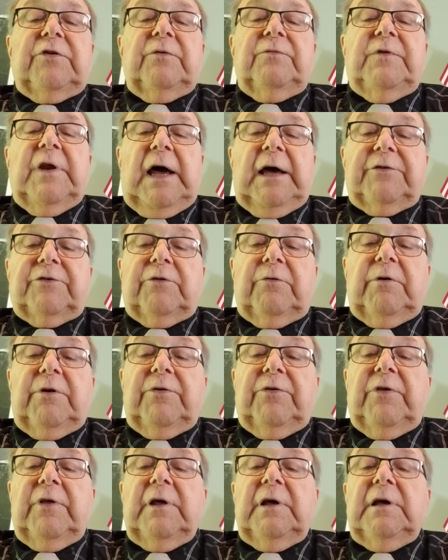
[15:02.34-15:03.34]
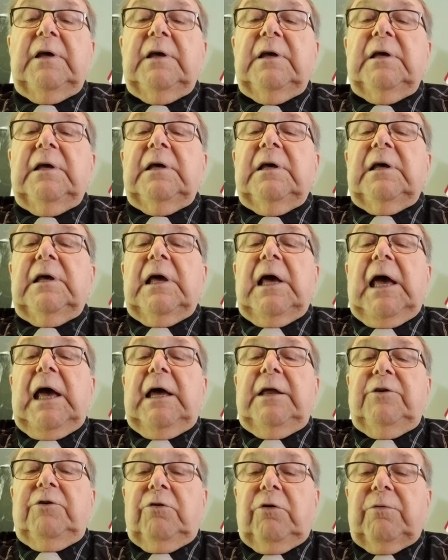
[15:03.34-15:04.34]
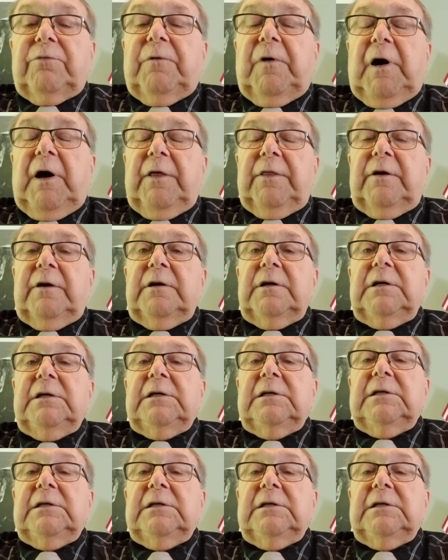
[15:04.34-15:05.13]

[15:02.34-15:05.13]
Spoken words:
of Nazareth, and your father